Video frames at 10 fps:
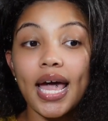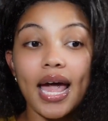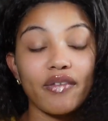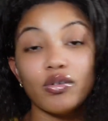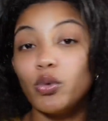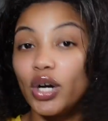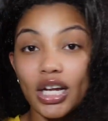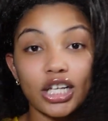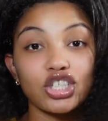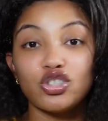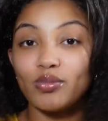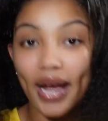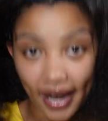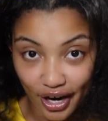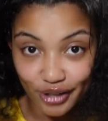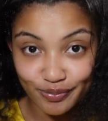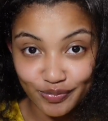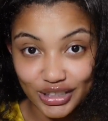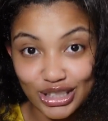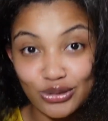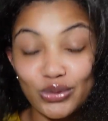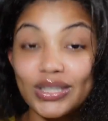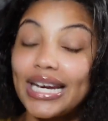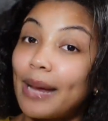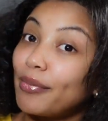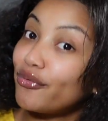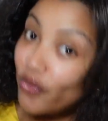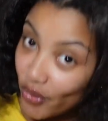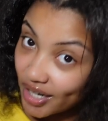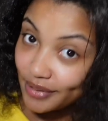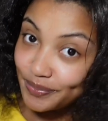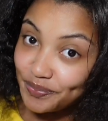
every morning to do my hair. She would do it the night before,